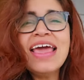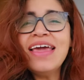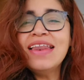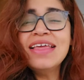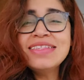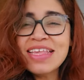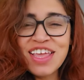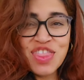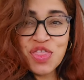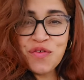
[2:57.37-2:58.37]
It is
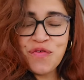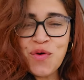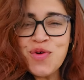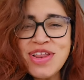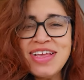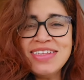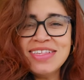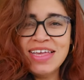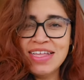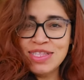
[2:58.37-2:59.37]
in the
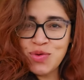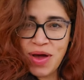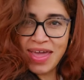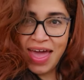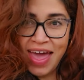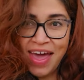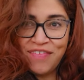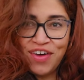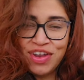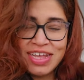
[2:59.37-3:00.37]
40s, hence why I
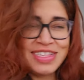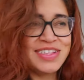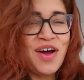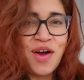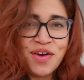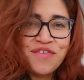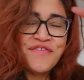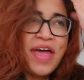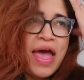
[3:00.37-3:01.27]
have on a scarf,